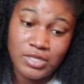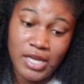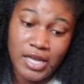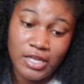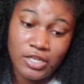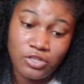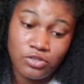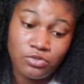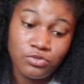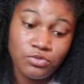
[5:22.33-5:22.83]
I
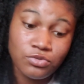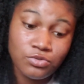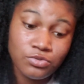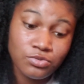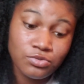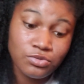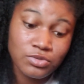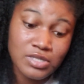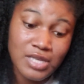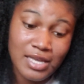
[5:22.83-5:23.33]

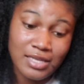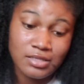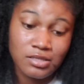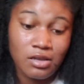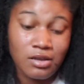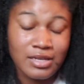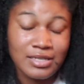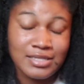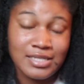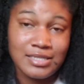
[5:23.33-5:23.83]
use as
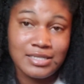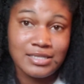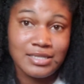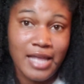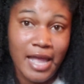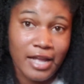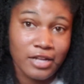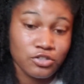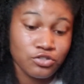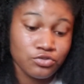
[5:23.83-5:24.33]
long as it's
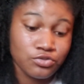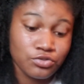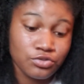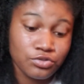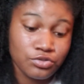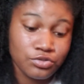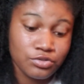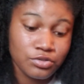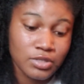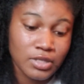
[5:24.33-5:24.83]

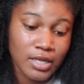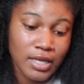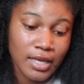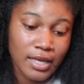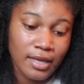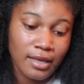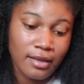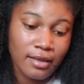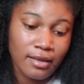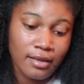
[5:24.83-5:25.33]
natural
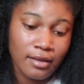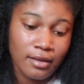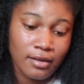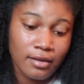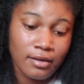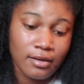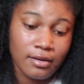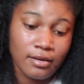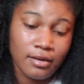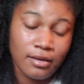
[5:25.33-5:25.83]

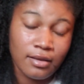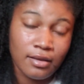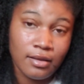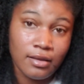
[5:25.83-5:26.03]
and